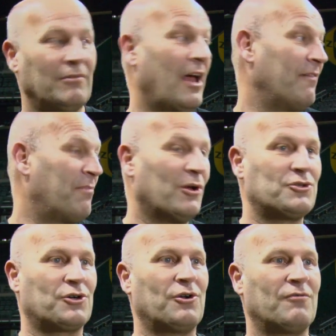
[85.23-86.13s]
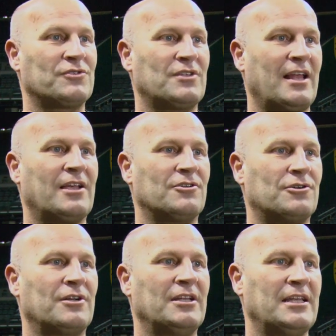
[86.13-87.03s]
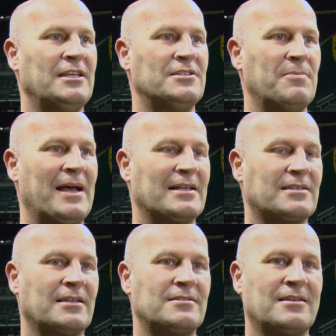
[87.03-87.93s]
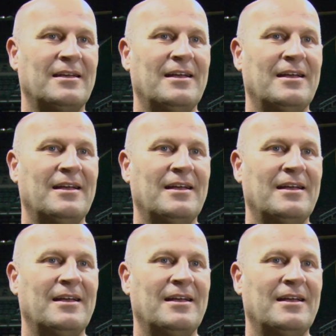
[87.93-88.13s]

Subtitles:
live ball turnovers that they can turn into easy baskets.